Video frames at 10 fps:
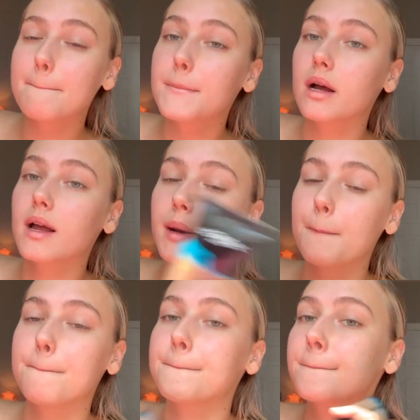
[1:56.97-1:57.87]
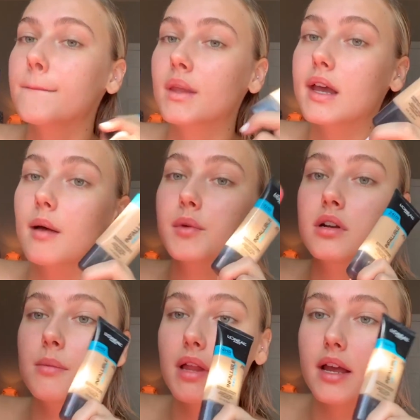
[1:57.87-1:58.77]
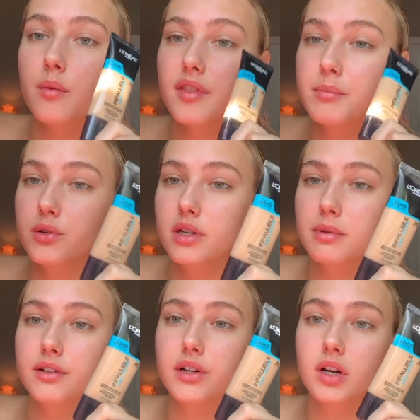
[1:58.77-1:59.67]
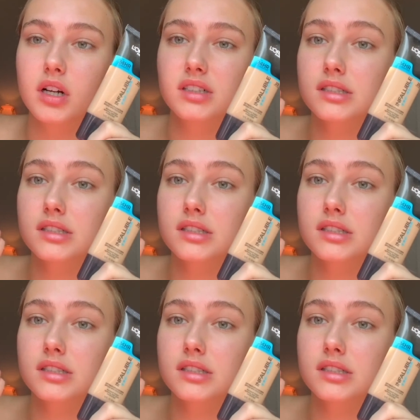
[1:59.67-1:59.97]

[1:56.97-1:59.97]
But yeah, I'm gonna apply it with a beauty blender.